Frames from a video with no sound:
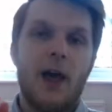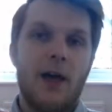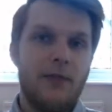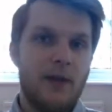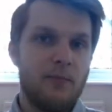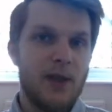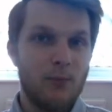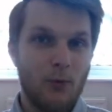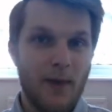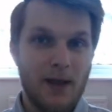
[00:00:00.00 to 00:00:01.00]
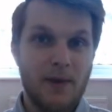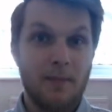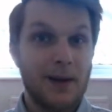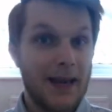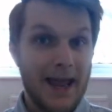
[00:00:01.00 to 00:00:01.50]
And then people may be
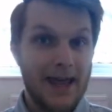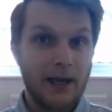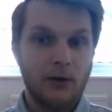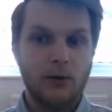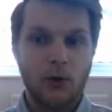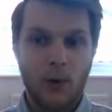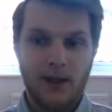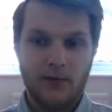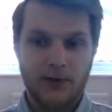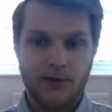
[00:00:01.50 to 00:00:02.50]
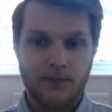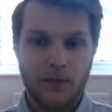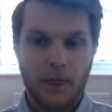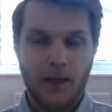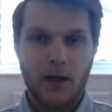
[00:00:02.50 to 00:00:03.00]
playing quavers.
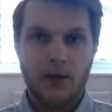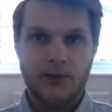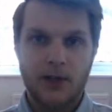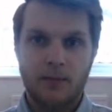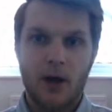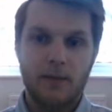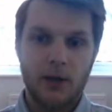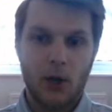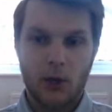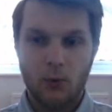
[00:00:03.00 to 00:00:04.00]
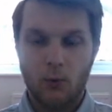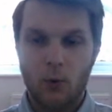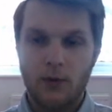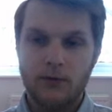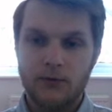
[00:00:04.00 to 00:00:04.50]
So they might be going
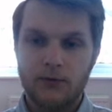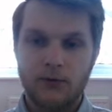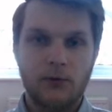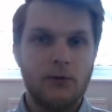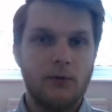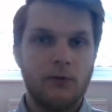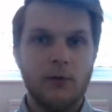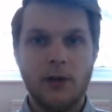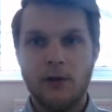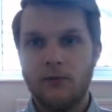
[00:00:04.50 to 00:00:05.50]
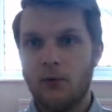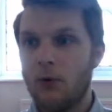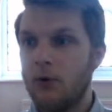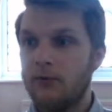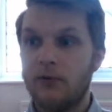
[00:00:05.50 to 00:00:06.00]
1, 2, 3,
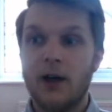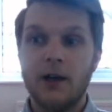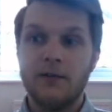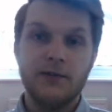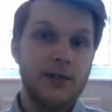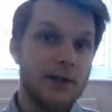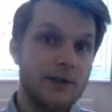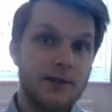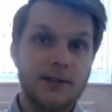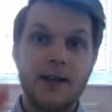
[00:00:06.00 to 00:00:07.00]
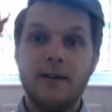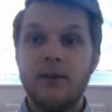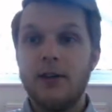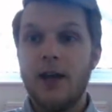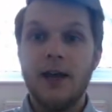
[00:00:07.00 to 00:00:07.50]
4, 5, 6,
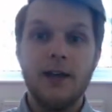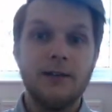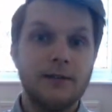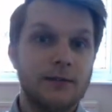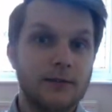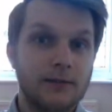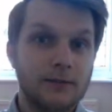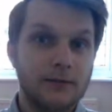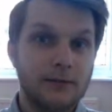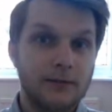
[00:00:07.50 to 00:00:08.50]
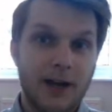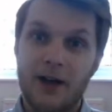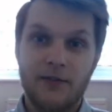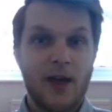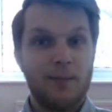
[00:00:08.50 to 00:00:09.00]
7, 8.
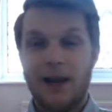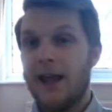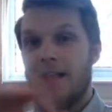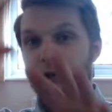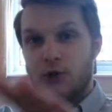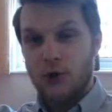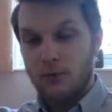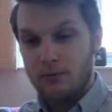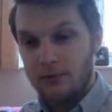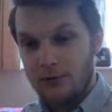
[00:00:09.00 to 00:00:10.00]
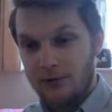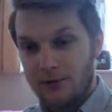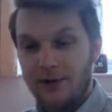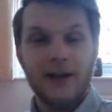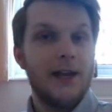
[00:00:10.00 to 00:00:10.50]
And they're playing a tune
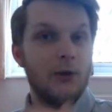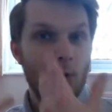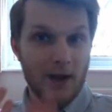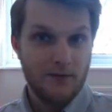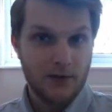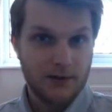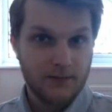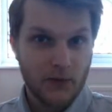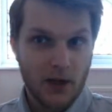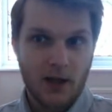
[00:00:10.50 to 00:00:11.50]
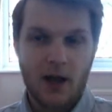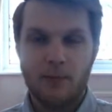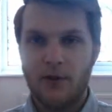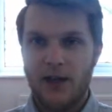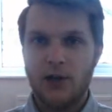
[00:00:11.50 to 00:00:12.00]
in quavers.
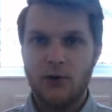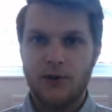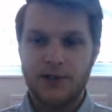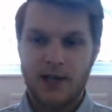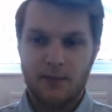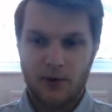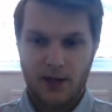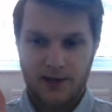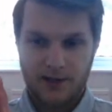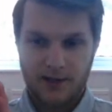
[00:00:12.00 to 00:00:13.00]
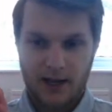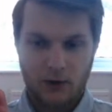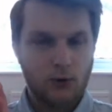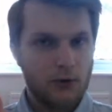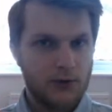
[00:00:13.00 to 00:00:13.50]
But then you could say, but isn't
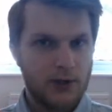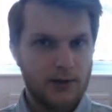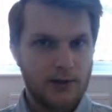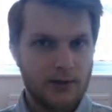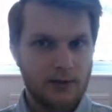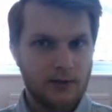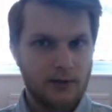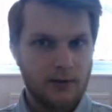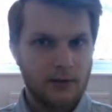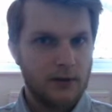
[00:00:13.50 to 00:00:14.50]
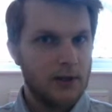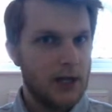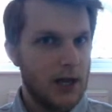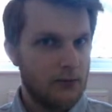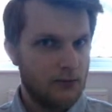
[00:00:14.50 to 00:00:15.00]
that crotchets
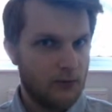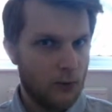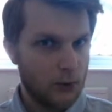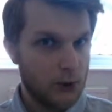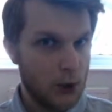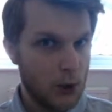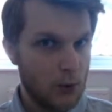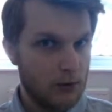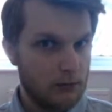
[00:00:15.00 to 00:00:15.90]
in 4/2?